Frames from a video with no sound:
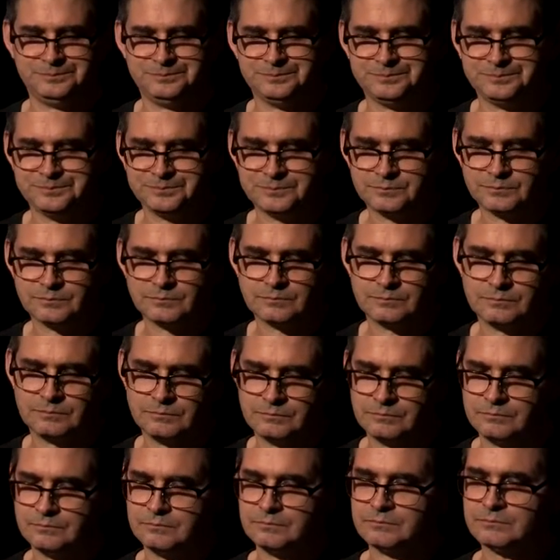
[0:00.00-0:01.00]

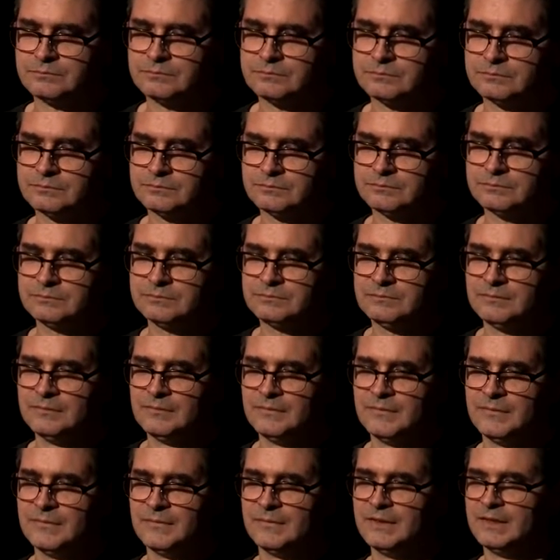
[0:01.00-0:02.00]

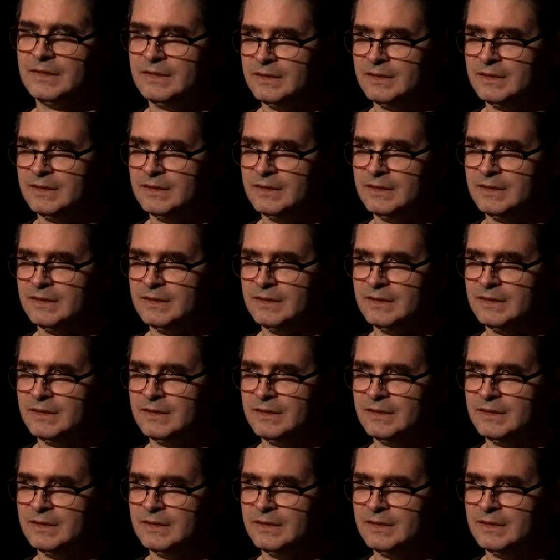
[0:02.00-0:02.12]
(silence)